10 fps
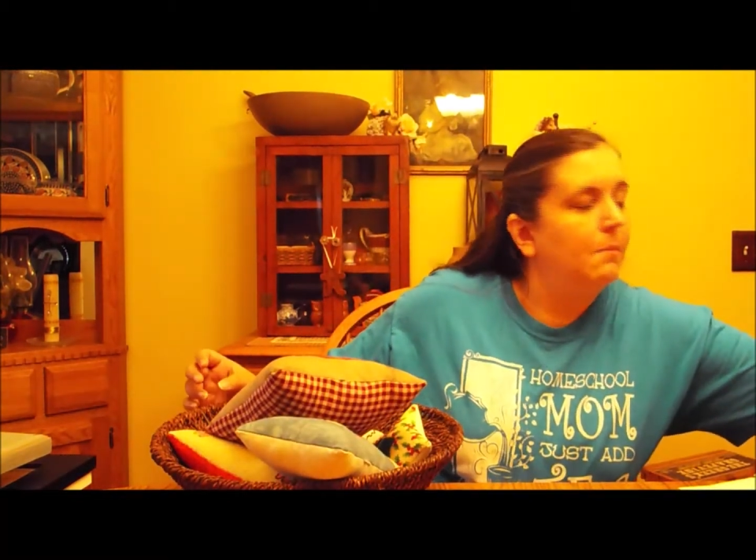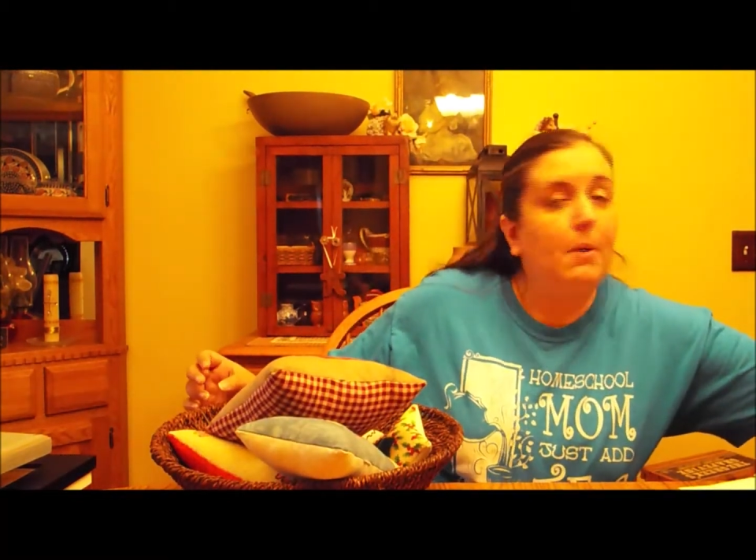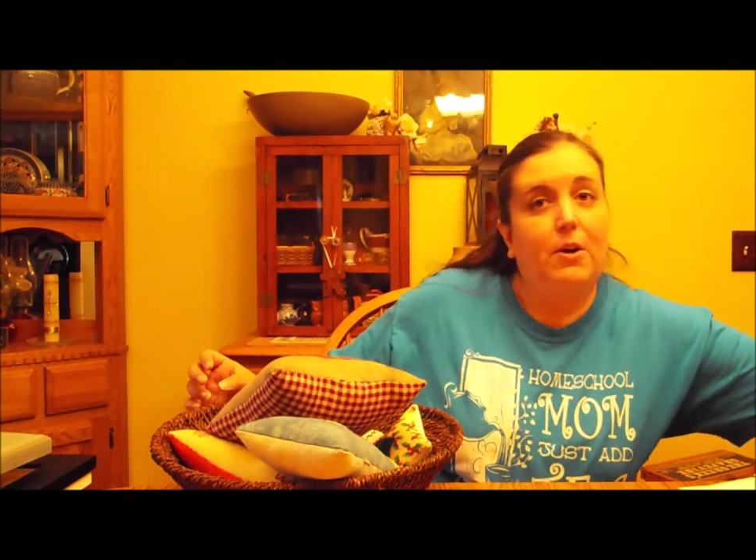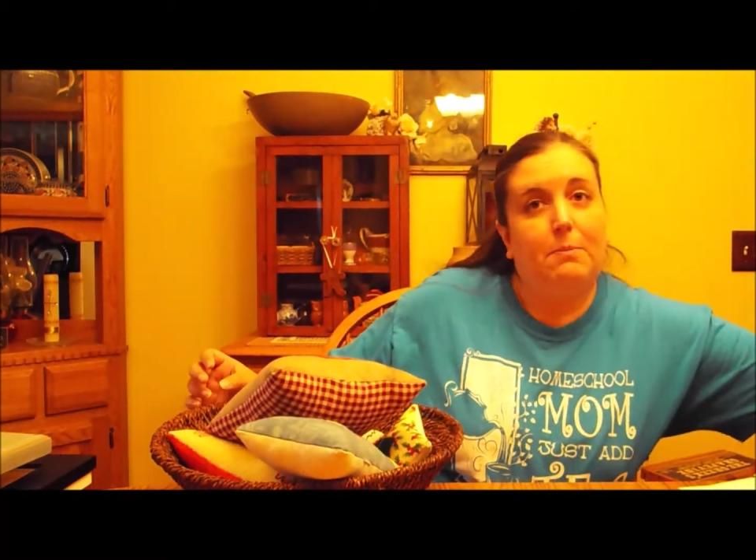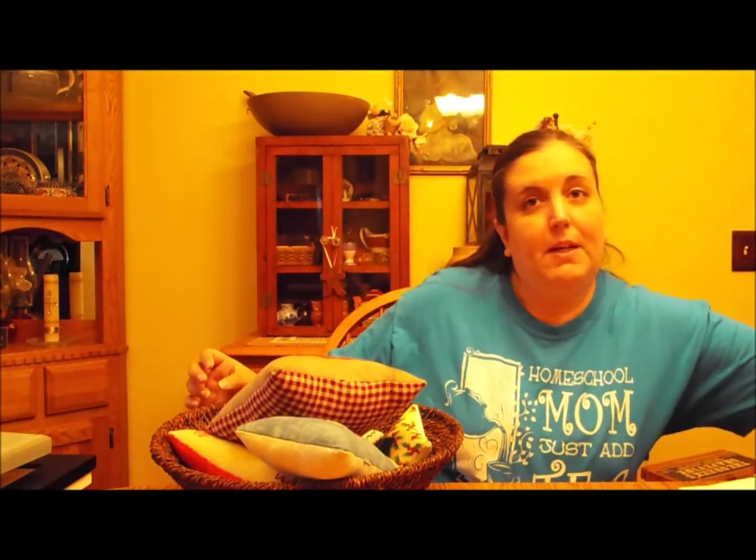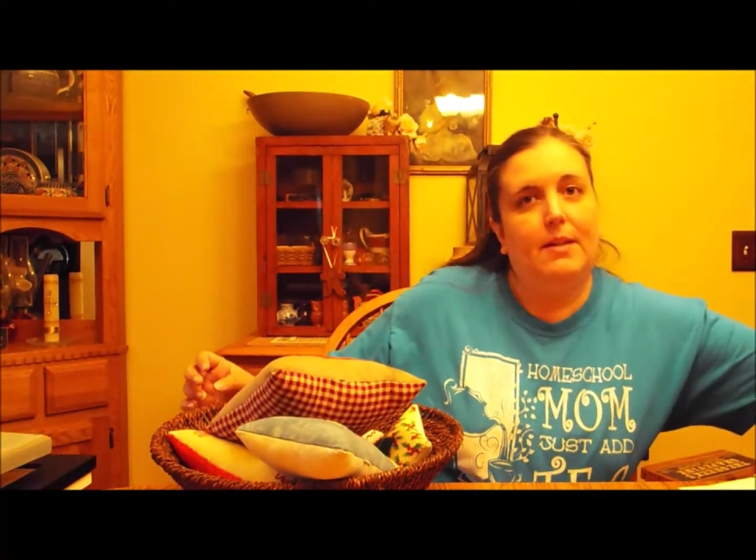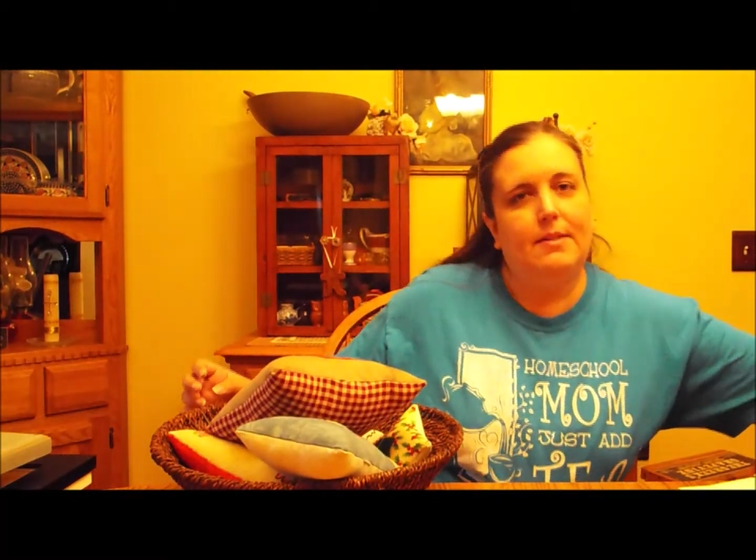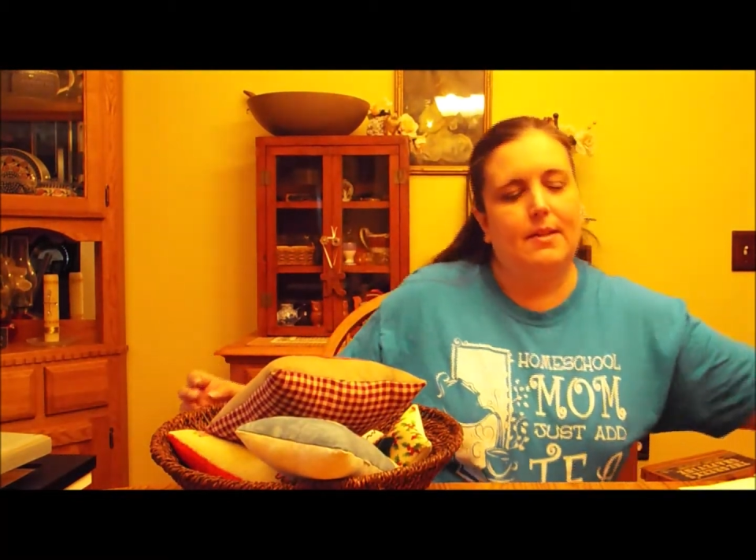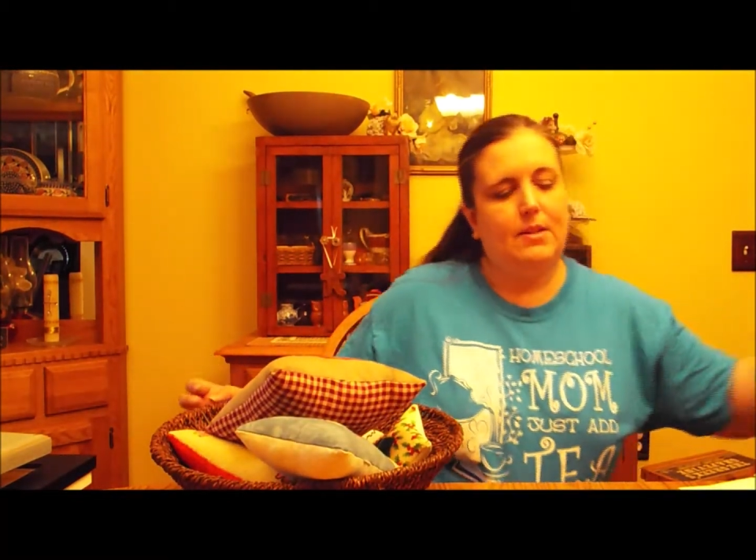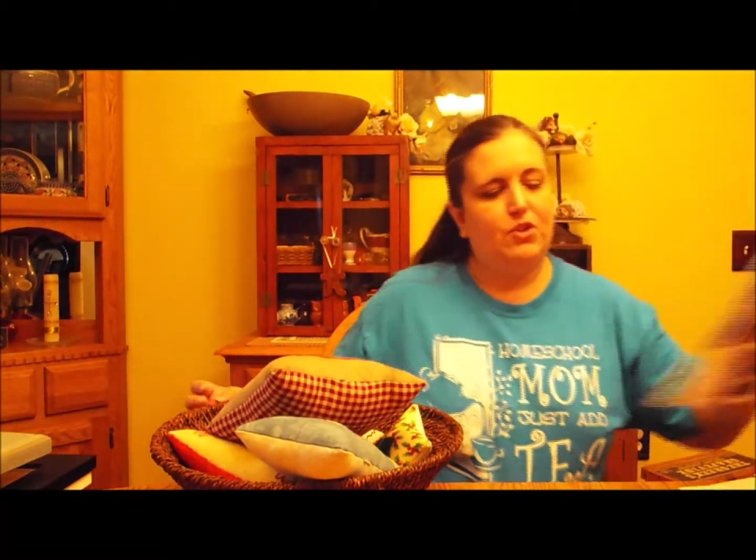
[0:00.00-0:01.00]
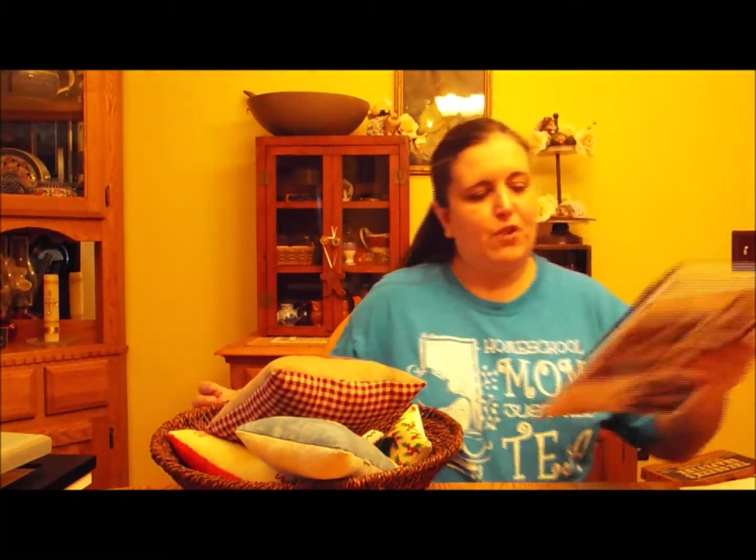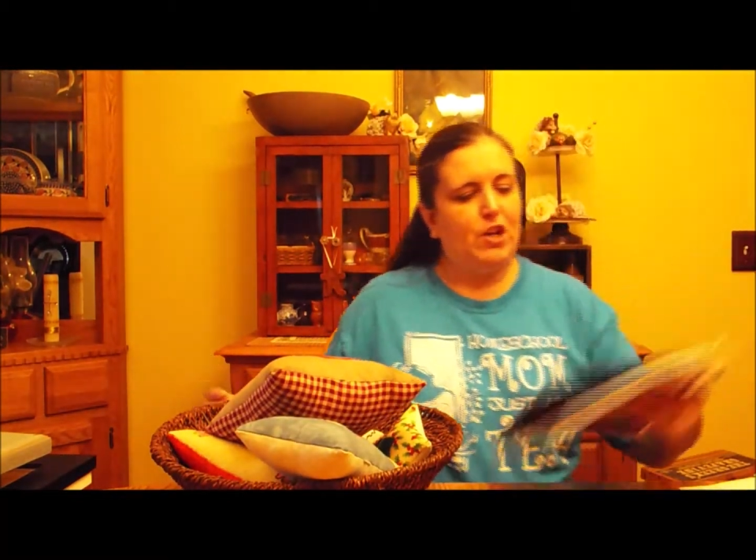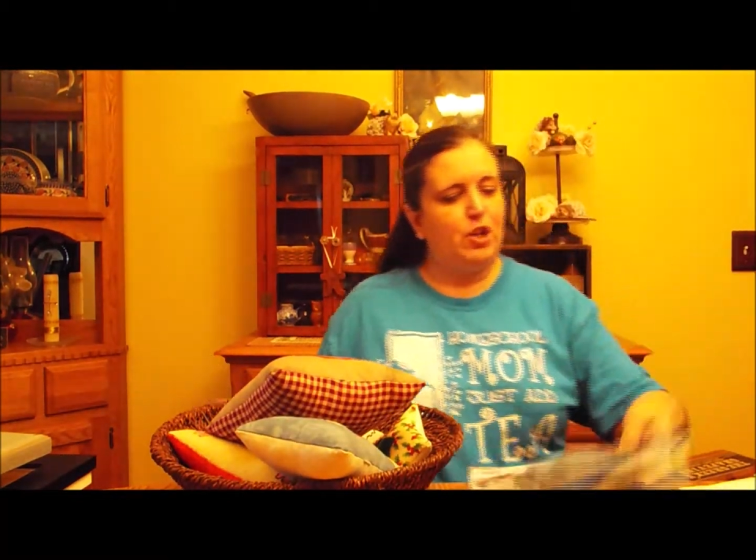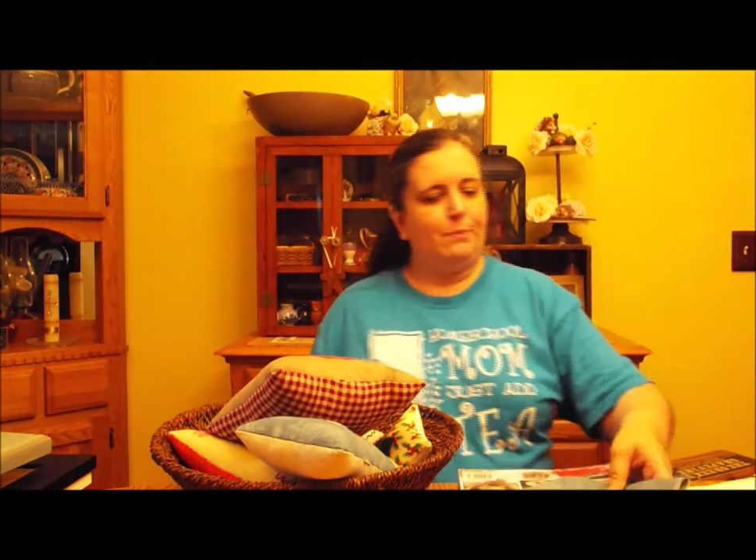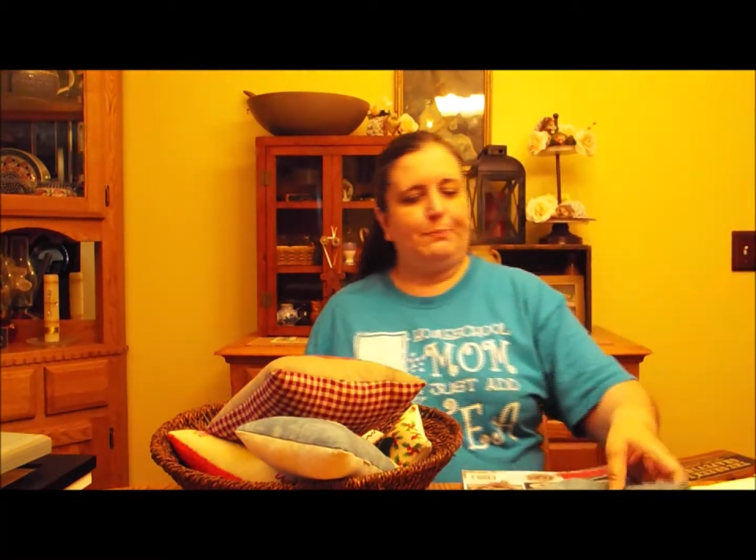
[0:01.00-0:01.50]
Pardon me as I
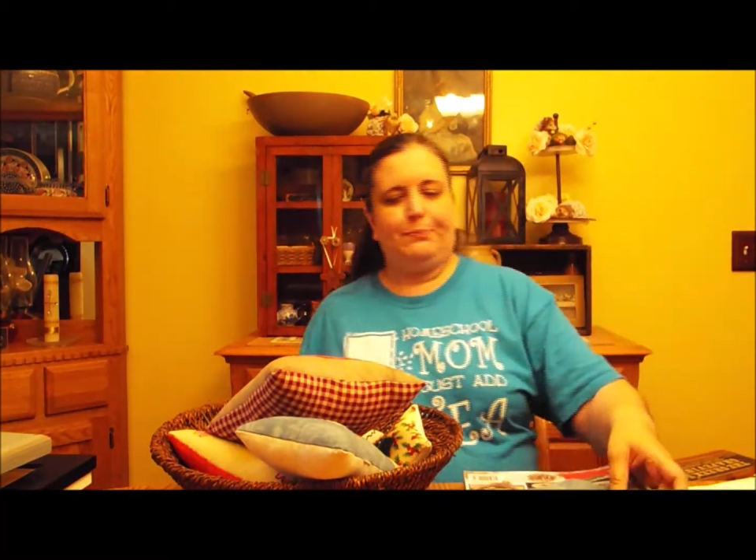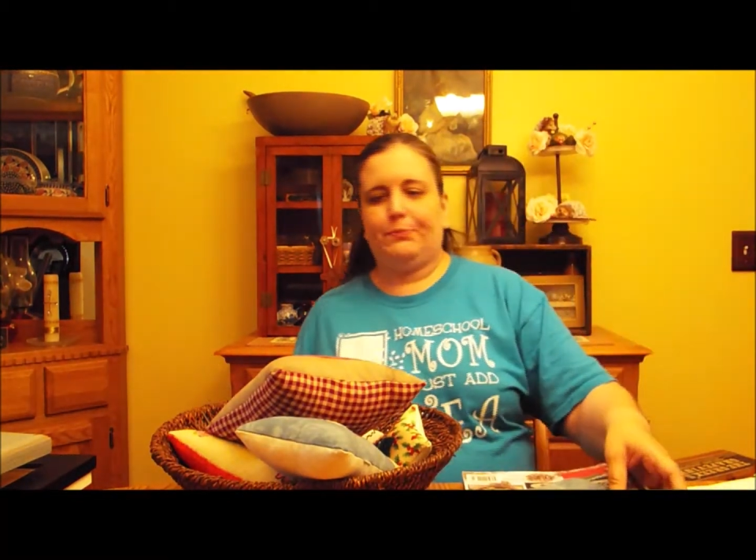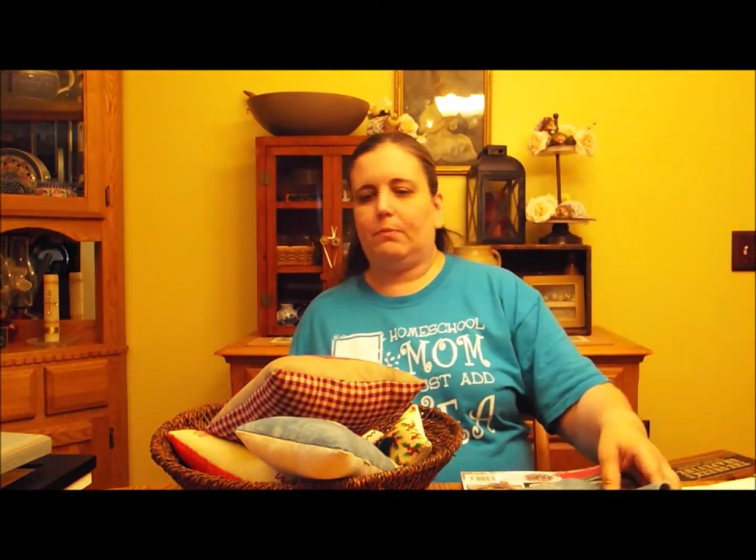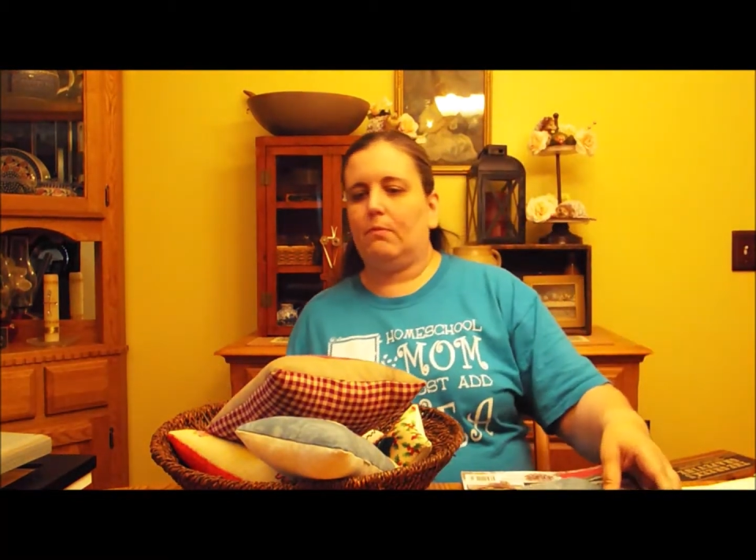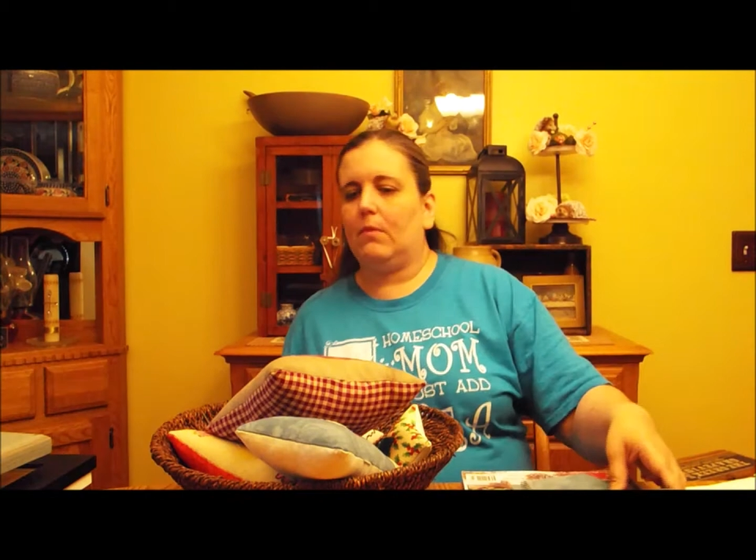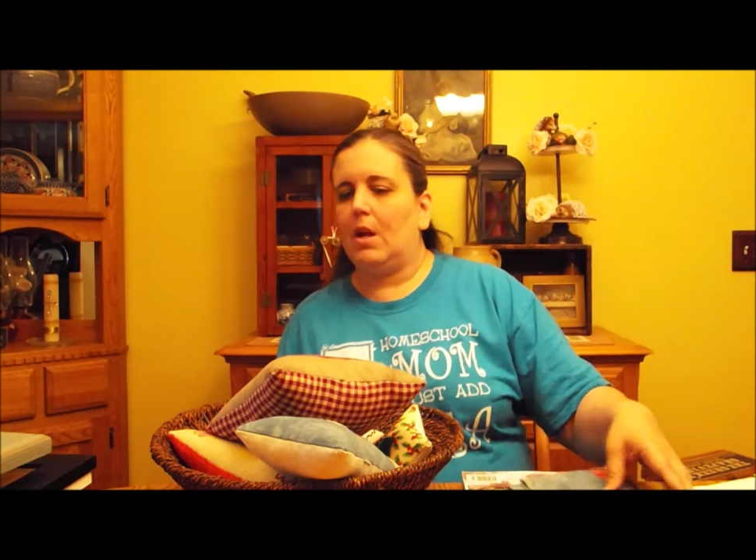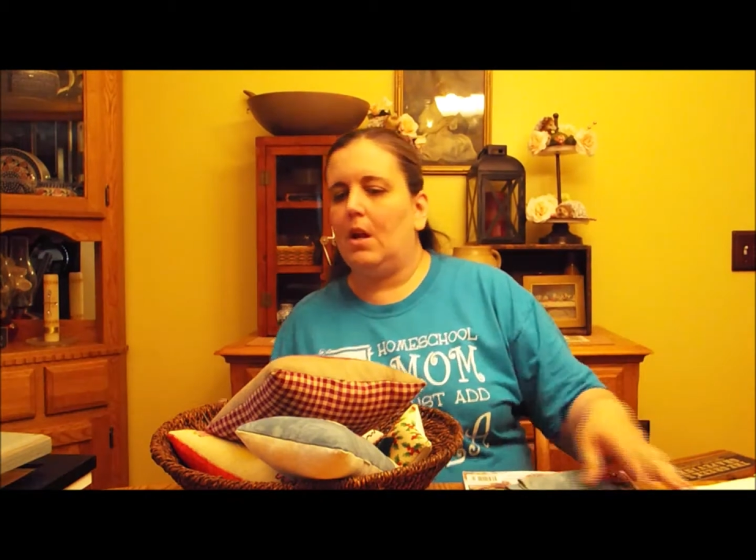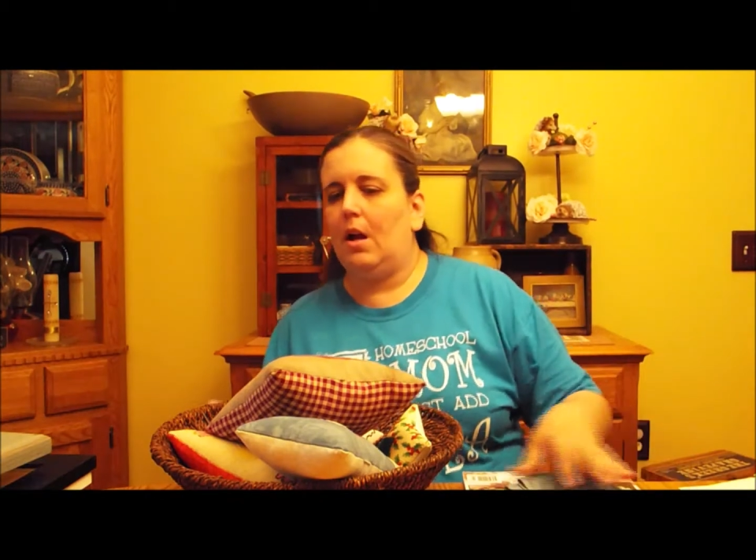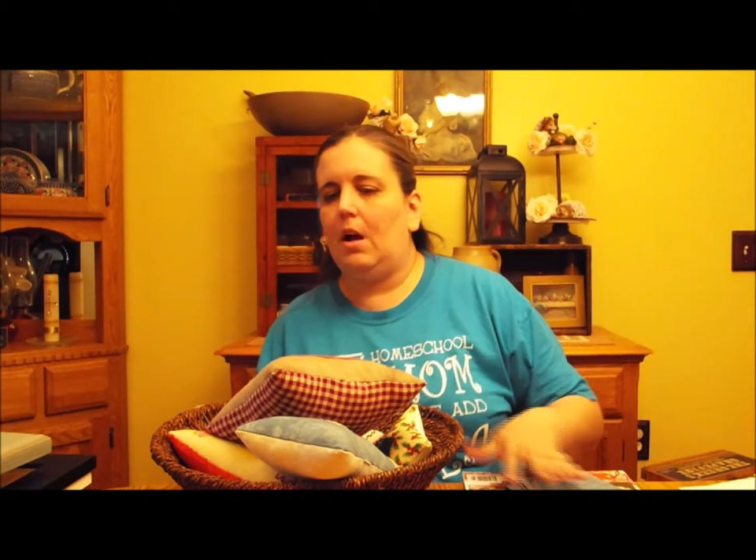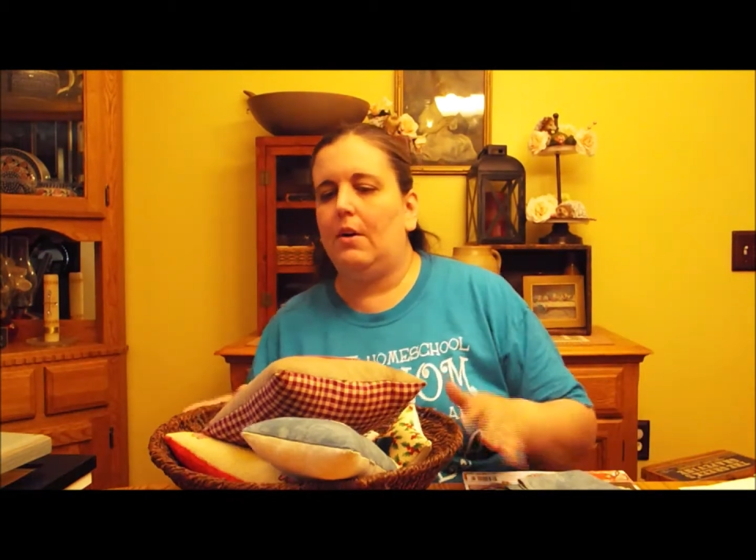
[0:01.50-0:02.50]
stretch. All